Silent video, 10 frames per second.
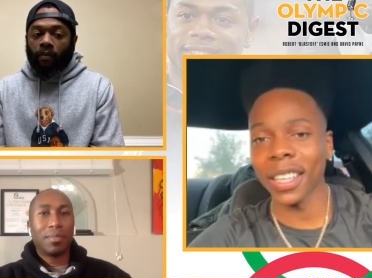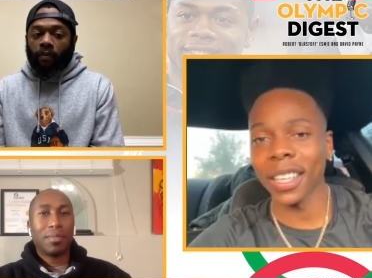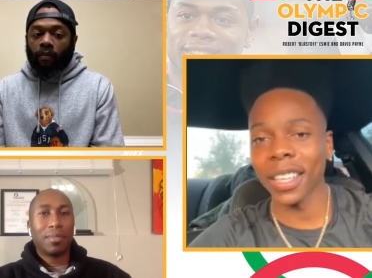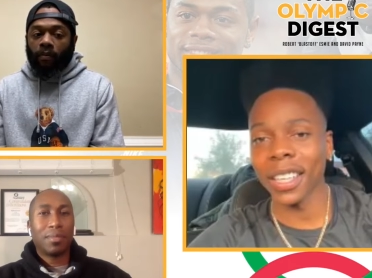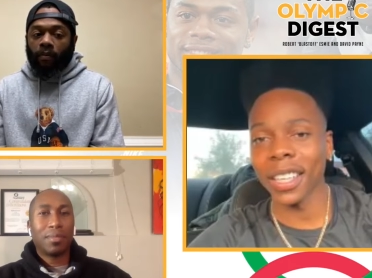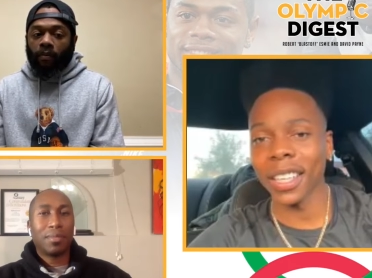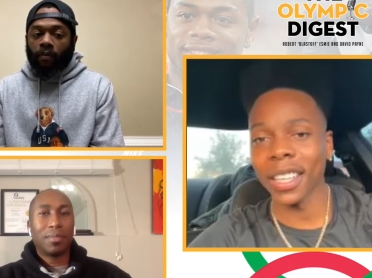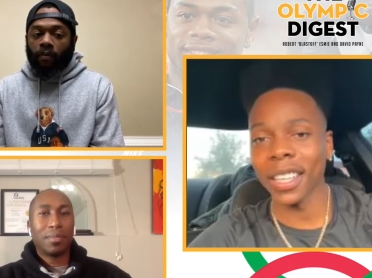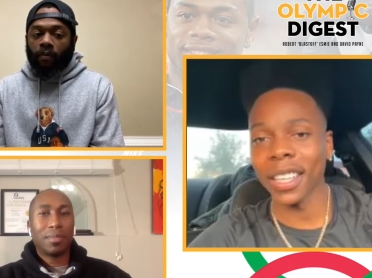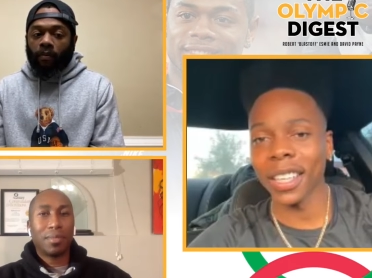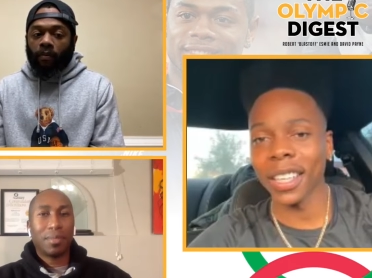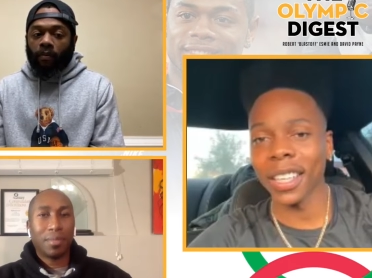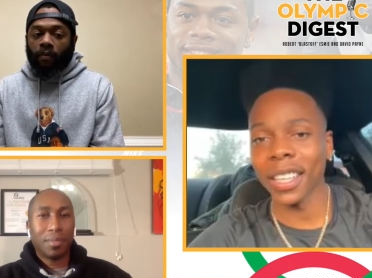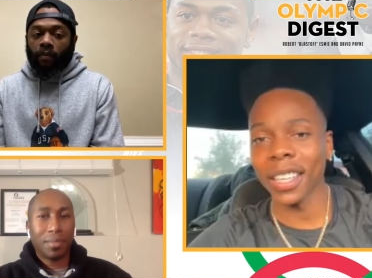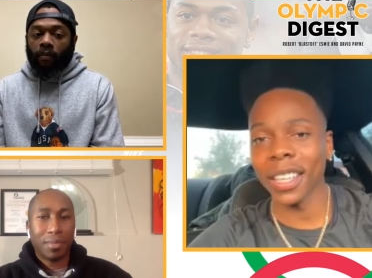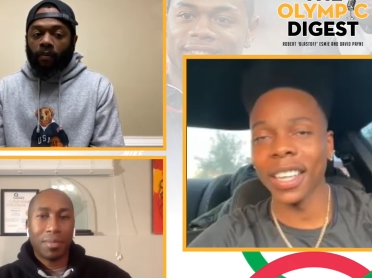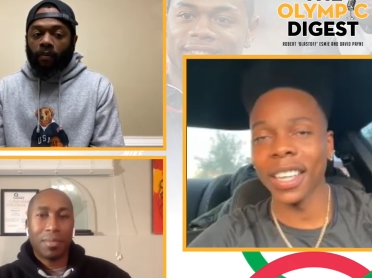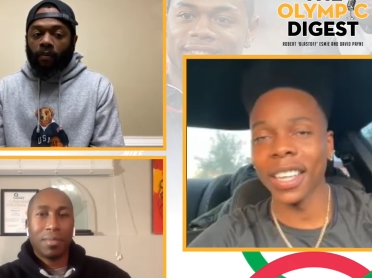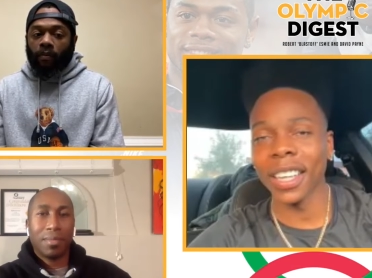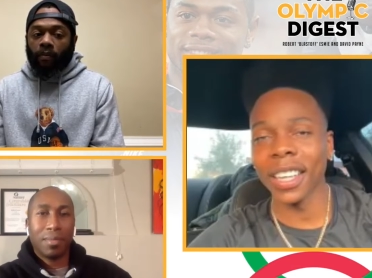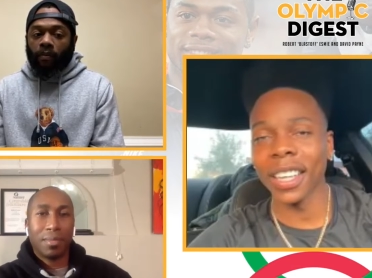(silence)